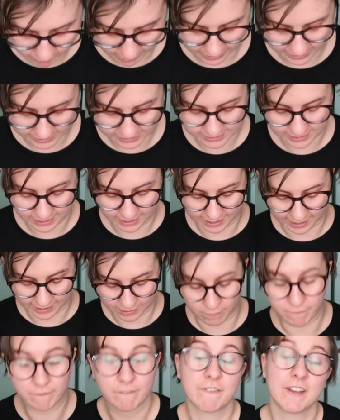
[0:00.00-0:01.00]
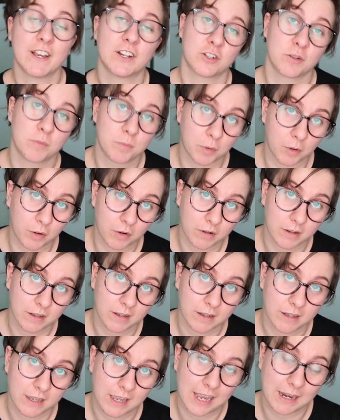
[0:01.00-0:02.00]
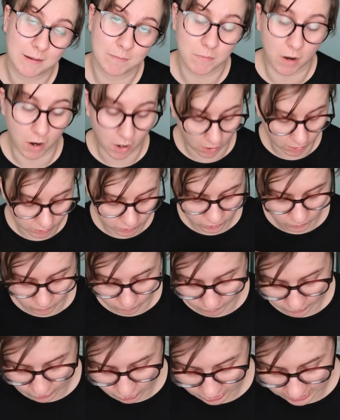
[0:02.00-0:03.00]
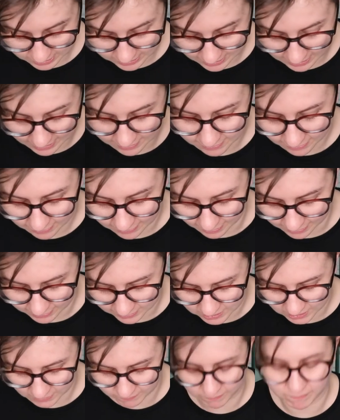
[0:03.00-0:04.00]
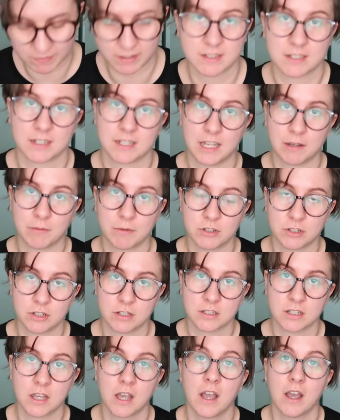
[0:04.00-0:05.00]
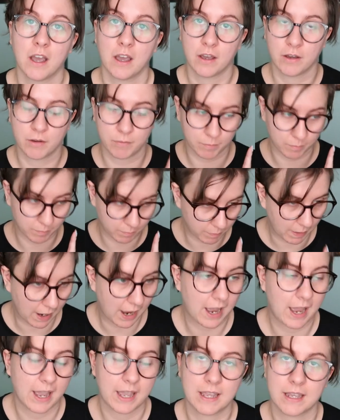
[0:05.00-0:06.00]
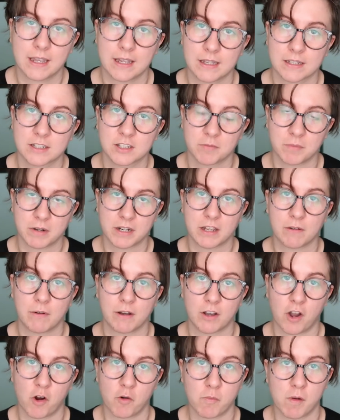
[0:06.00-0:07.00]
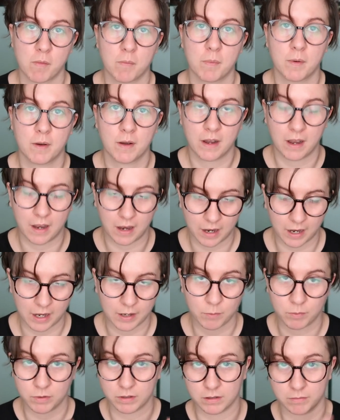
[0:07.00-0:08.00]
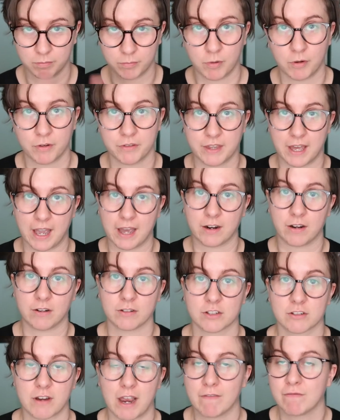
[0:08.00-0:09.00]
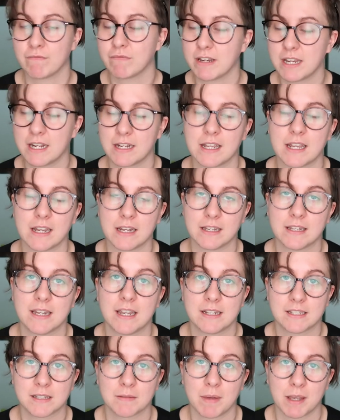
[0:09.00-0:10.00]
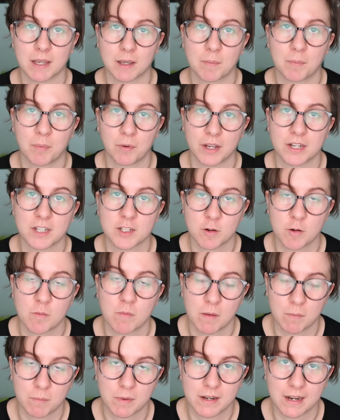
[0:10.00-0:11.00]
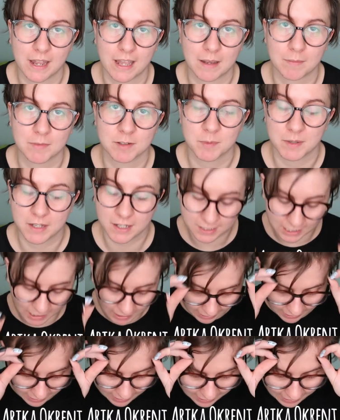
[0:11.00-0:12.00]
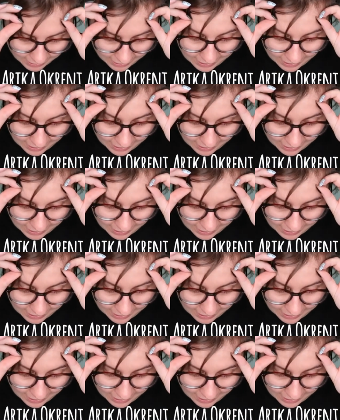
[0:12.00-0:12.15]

read a non-fiction book in March, which is In the Land of Invented Languages by somebody who I can't remember. I will put that on. I really need to make a point to remember names, because I